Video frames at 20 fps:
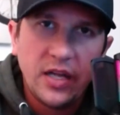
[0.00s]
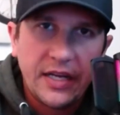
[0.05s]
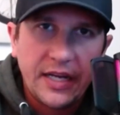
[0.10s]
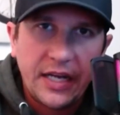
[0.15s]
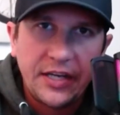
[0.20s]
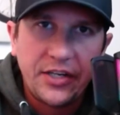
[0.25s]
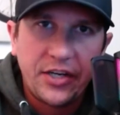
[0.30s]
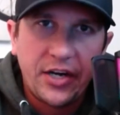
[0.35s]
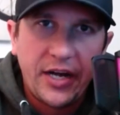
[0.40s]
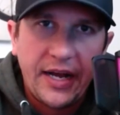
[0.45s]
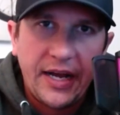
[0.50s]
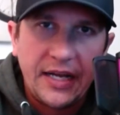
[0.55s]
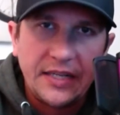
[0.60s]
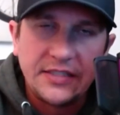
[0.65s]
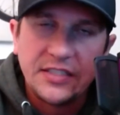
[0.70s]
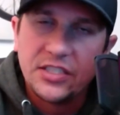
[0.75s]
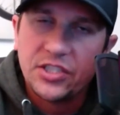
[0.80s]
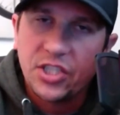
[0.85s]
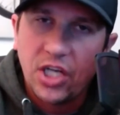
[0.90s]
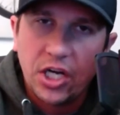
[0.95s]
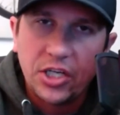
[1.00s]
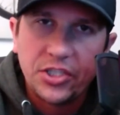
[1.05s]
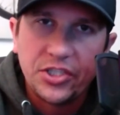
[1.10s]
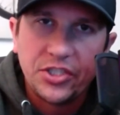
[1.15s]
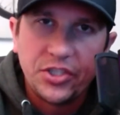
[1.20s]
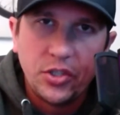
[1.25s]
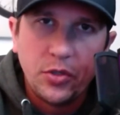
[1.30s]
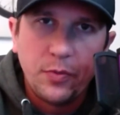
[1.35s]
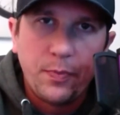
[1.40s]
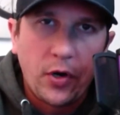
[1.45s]
on your ads, it
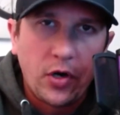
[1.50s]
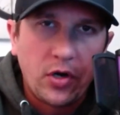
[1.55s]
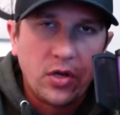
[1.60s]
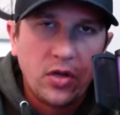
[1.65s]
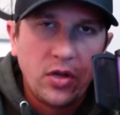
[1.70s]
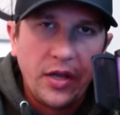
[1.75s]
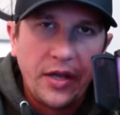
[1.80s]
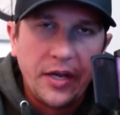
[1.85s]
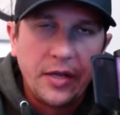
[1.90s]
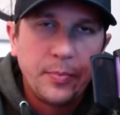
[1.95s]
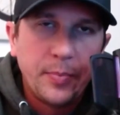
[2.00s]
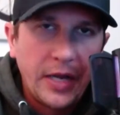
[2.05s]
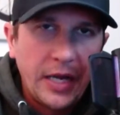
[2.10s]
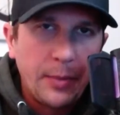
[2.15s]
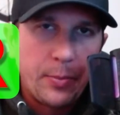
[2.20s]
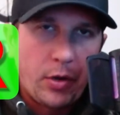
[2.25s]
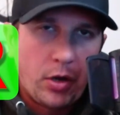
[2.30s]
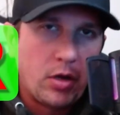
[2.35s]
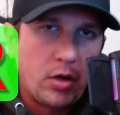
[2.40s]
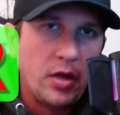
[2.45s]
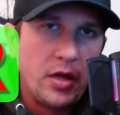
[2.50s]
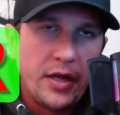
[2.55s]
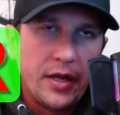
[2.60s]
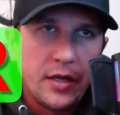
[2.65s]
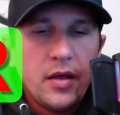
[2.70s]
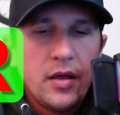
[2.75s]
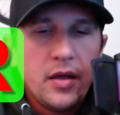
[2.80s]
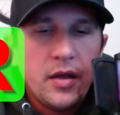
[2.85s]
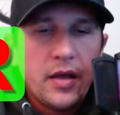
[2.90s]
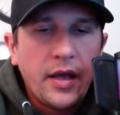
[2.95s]
charges you per click, pay per
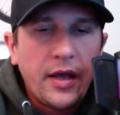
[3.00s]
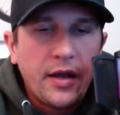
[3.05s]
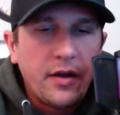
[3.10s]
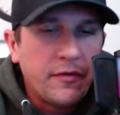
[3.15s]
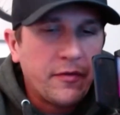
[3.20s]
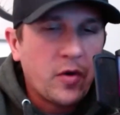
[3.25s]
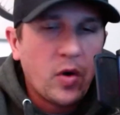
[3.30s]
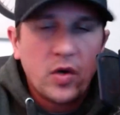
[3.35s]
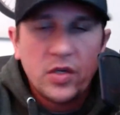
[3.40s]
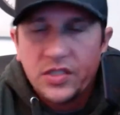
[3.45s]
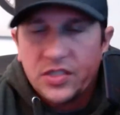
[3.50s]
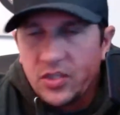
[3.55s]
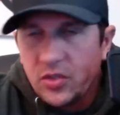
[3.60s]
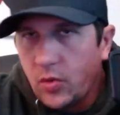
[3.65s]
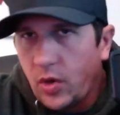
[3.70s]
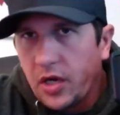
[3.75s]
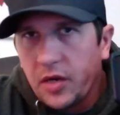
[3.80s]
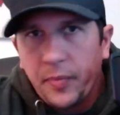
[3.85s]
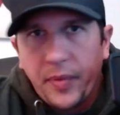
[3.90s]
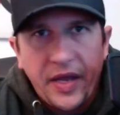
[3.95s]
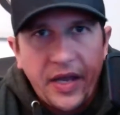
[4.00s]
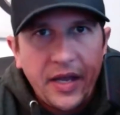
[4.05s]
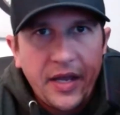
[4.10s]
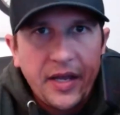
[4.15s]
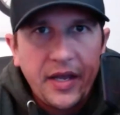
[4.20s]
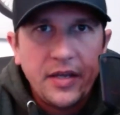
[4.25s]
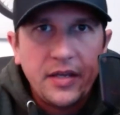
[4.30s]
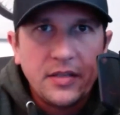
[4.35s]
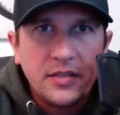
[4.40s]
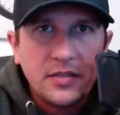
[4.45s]
click. And of course, you want to
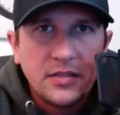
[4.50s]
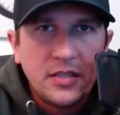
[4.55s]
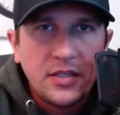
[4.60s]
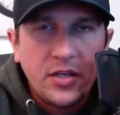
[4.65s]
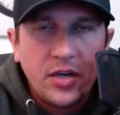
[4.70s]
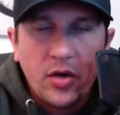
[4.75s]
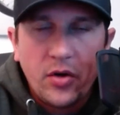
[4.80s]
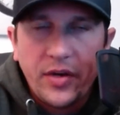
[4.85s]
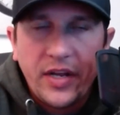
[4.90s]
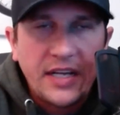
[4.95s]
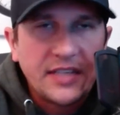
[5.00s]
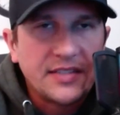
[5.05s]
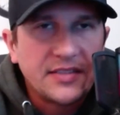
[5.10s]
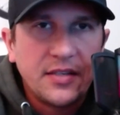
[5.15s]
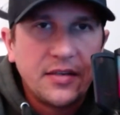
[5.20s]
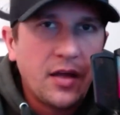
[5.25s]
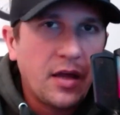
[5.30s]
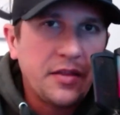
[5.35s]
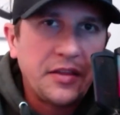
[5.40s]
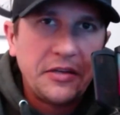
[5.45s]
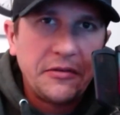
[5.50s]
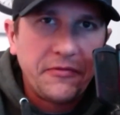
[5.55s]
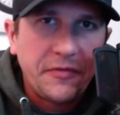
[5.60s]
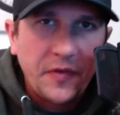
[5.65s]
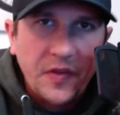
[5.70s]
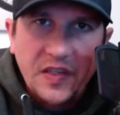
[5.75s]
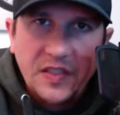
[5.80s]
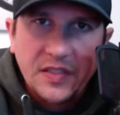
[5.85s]
pay, next to nothing for these